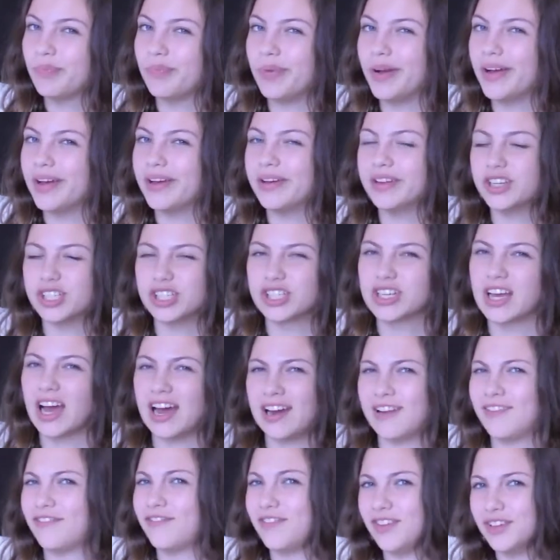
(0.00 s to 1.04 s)
but it just
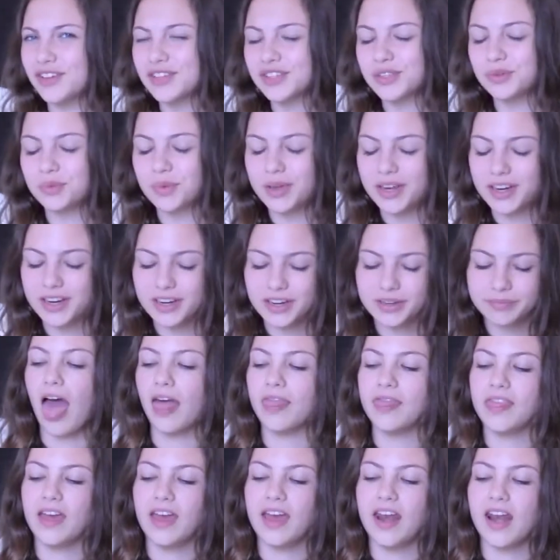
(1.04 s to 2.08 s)
kind of feels weird.
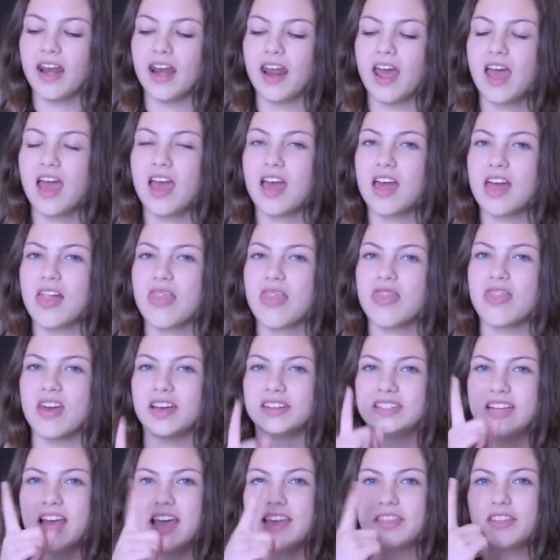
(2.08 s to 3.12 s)
And then they
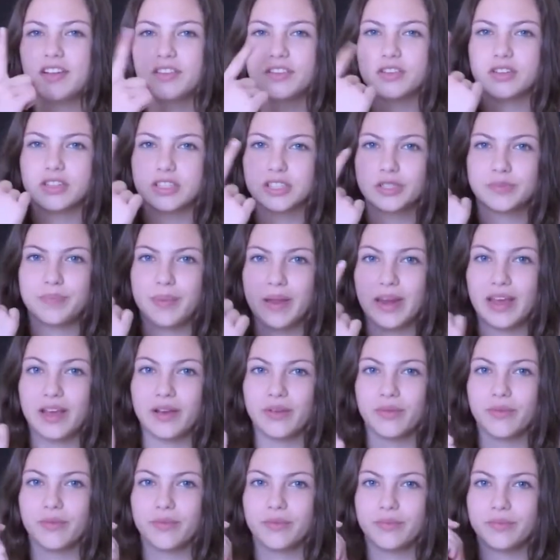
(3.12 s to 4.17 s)
take their little
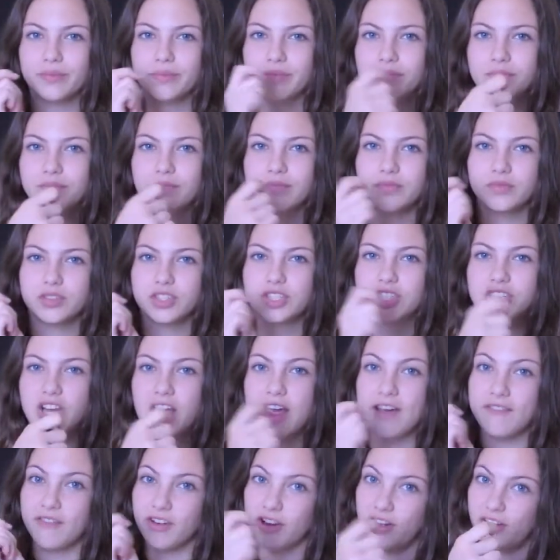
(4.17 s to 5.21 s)
spinning
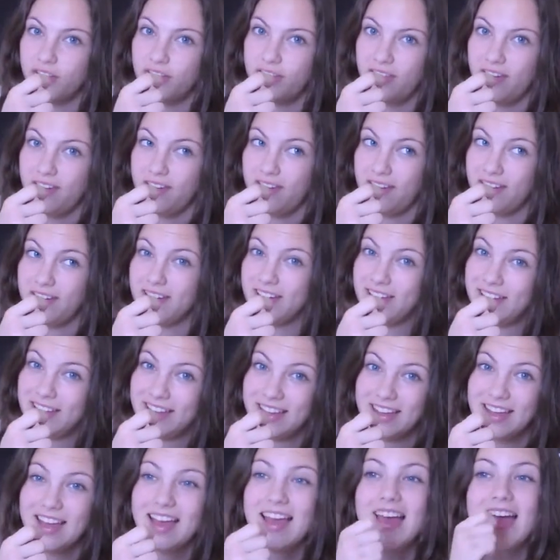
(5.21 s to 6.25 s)
shaver thing
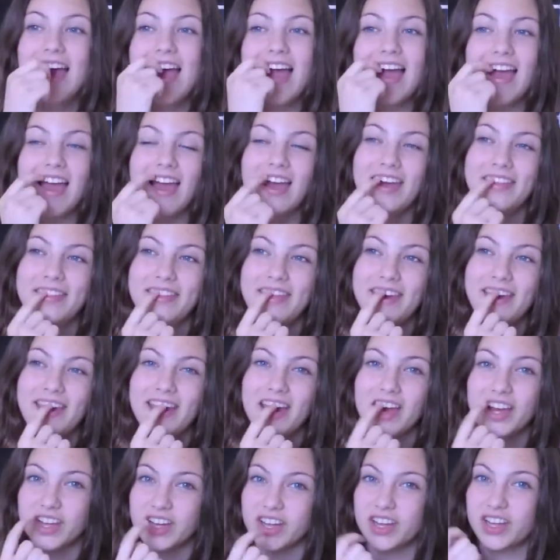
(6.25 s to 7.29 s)
and
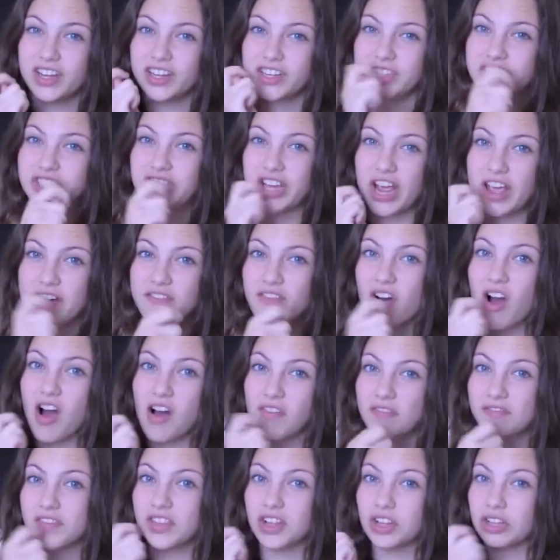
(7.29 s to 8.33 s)
they shave
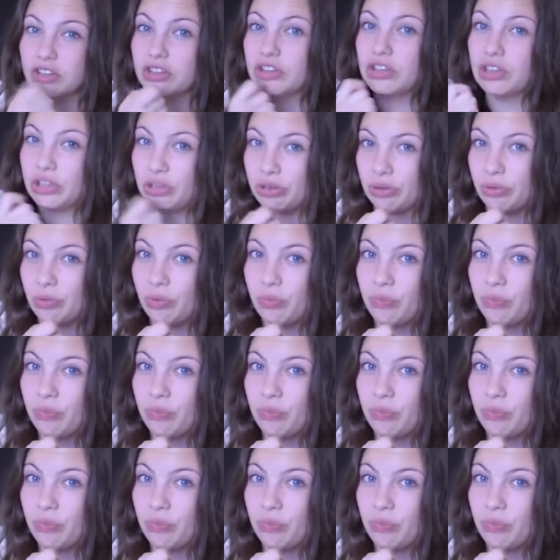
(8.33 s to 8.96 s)
off the glue.